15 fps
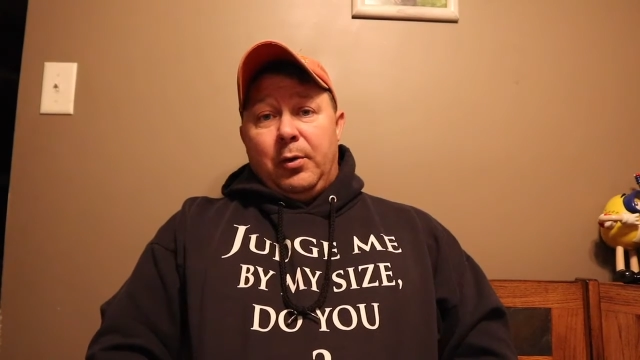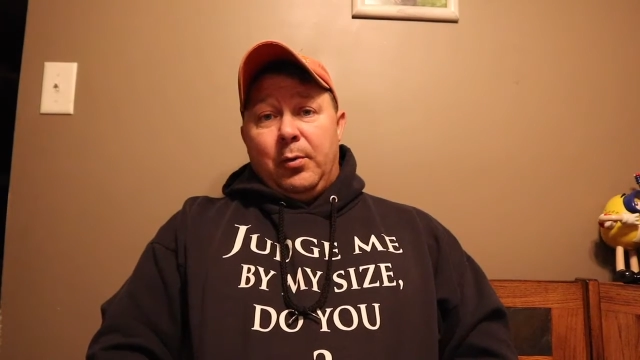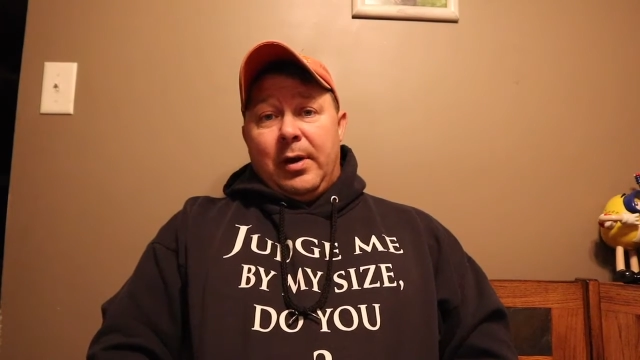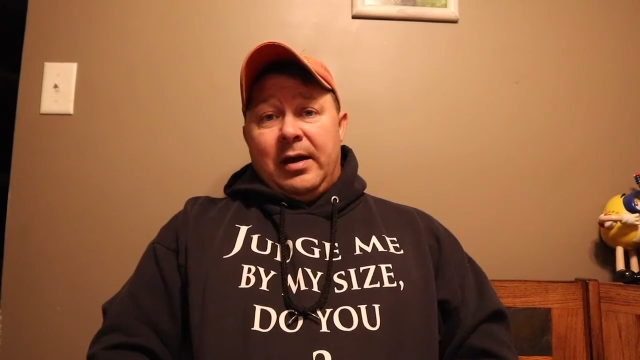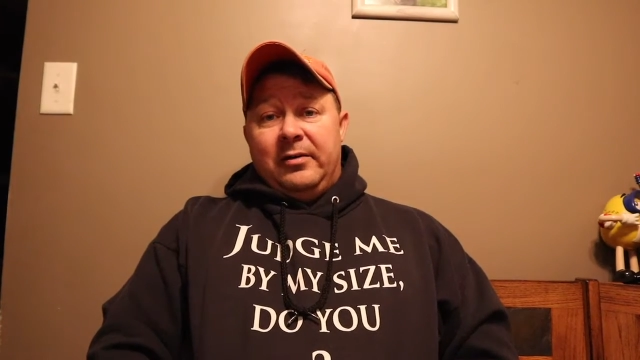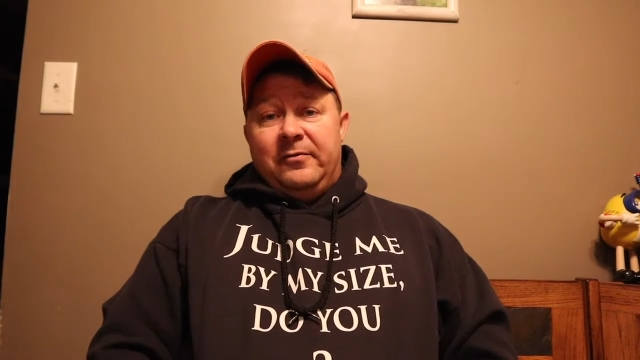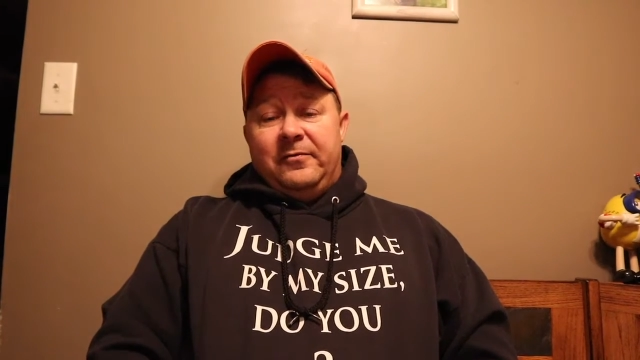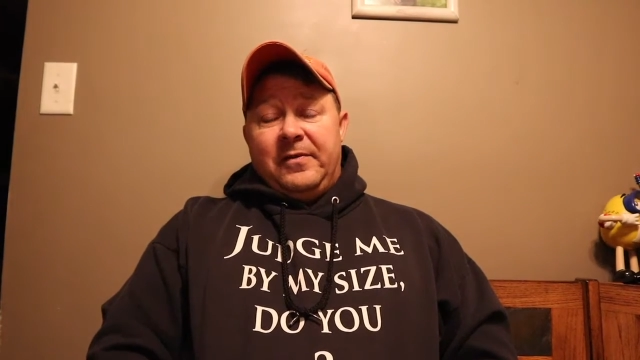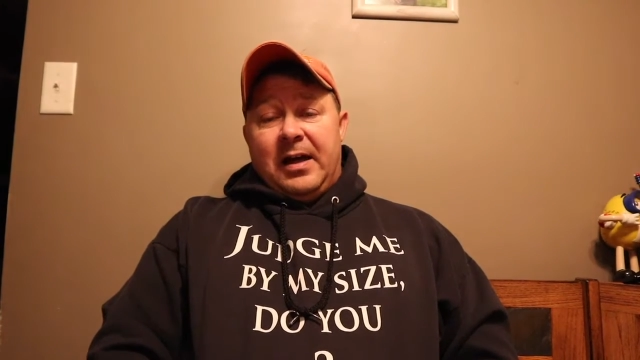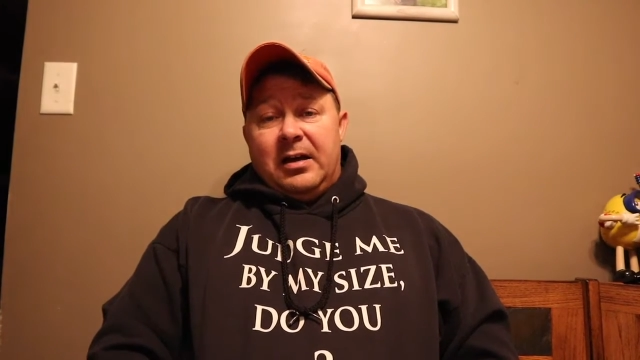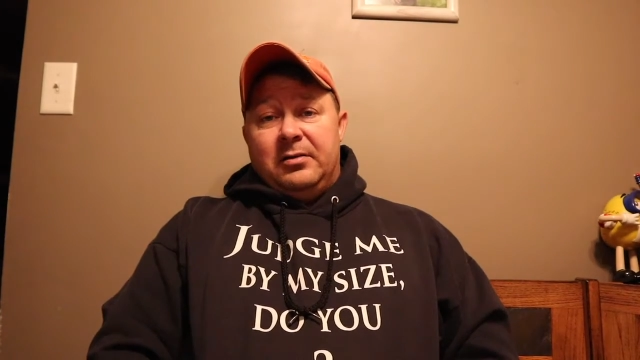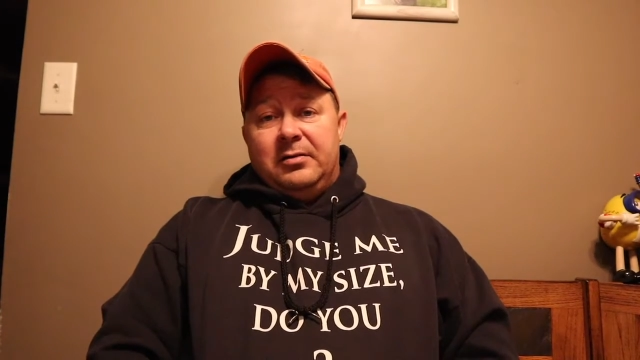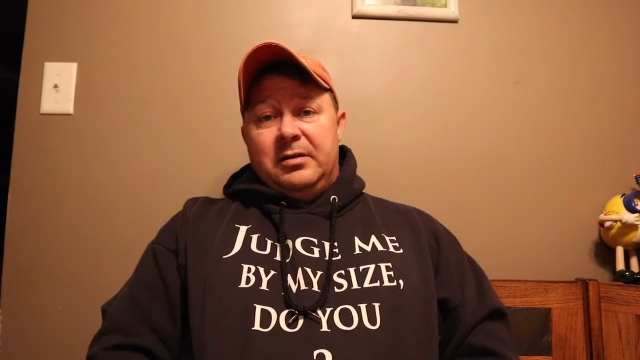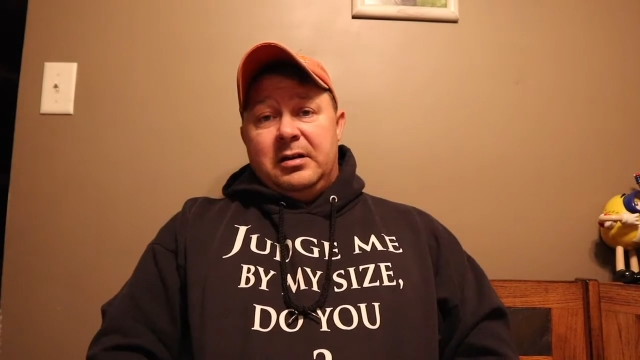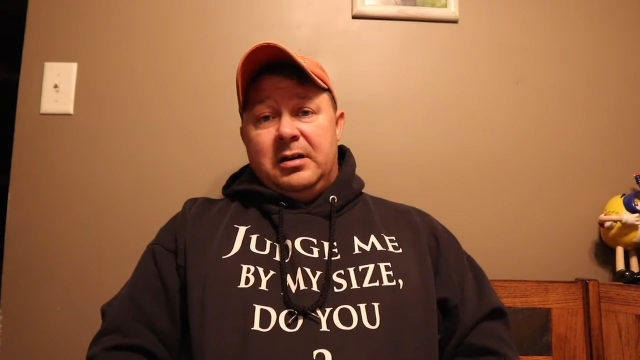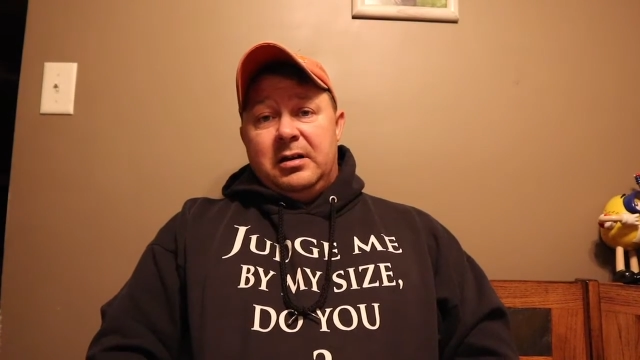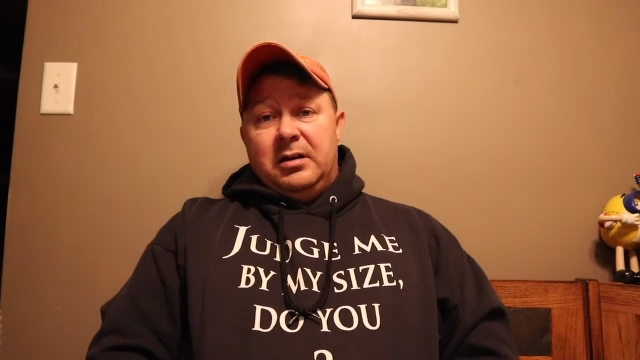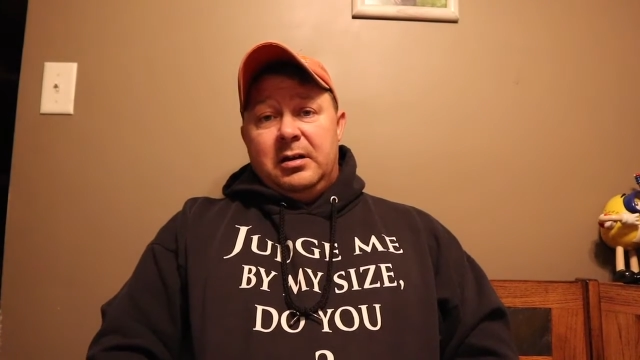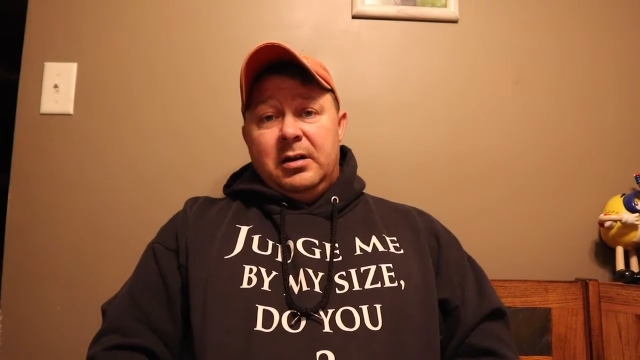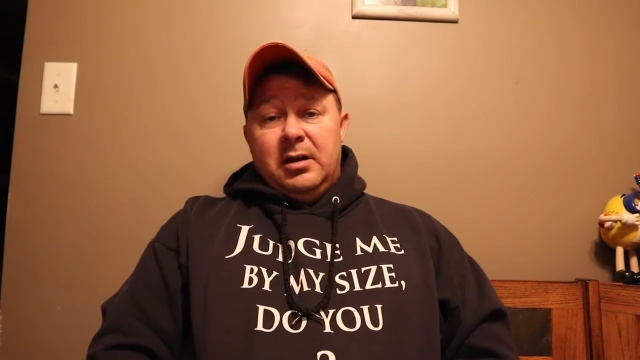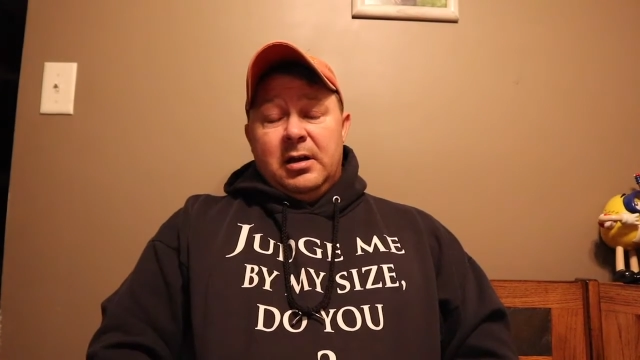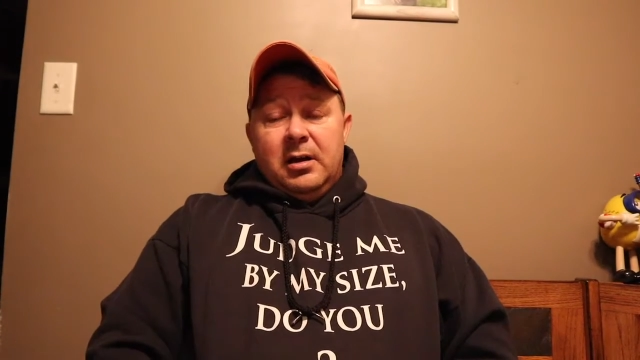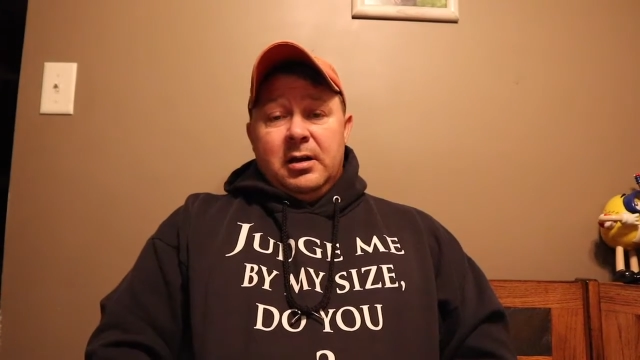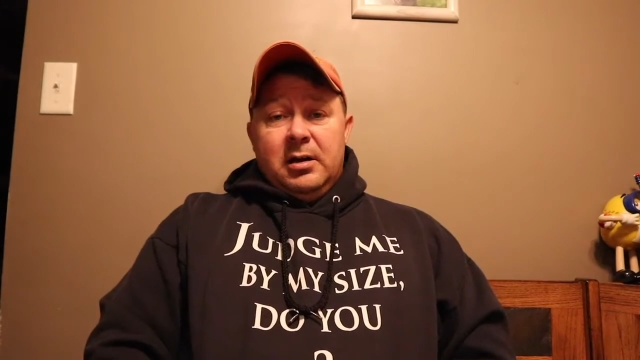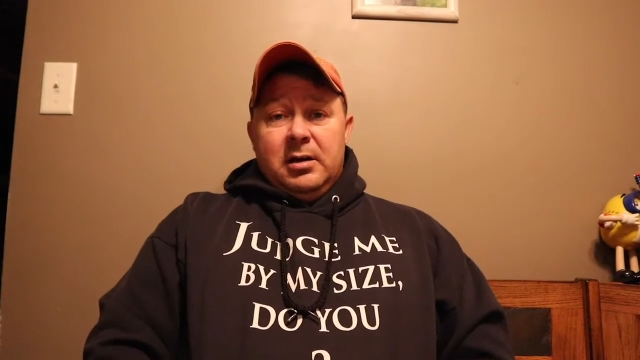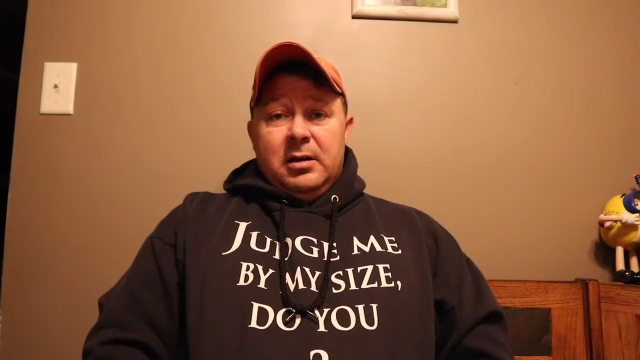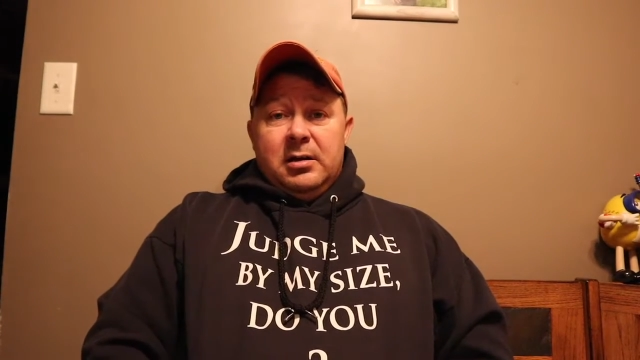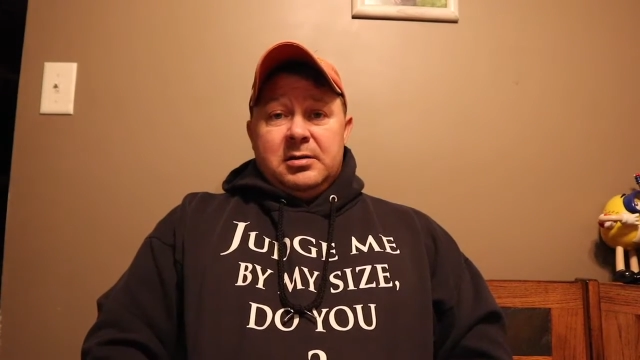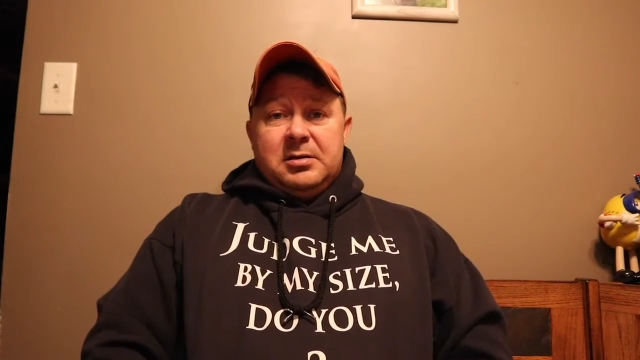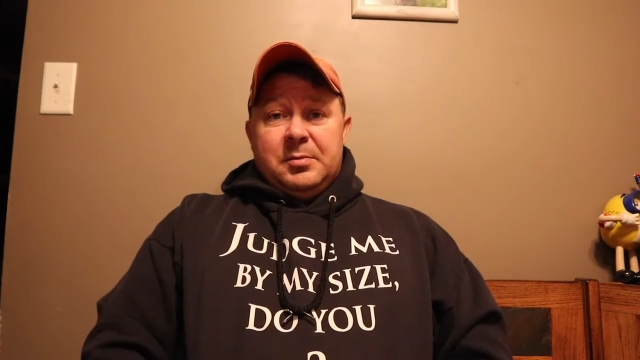We went and found
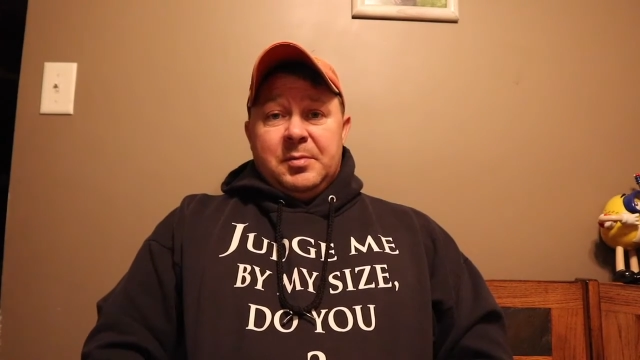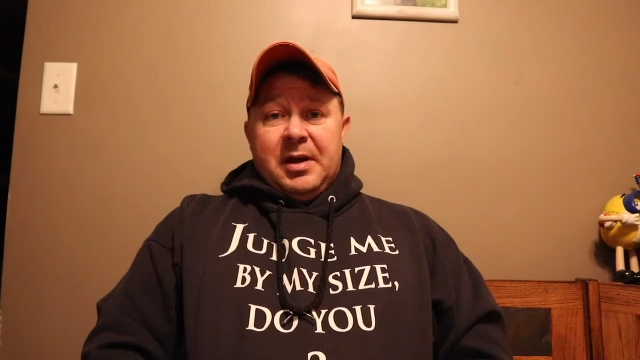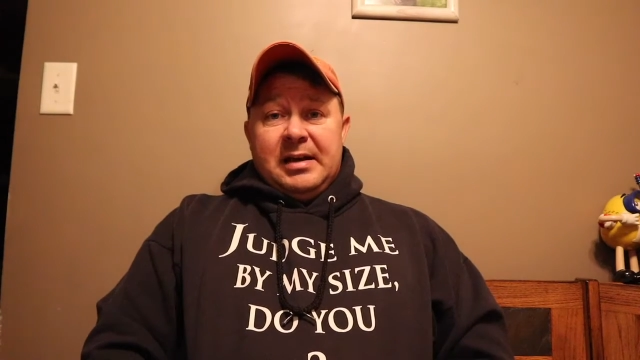some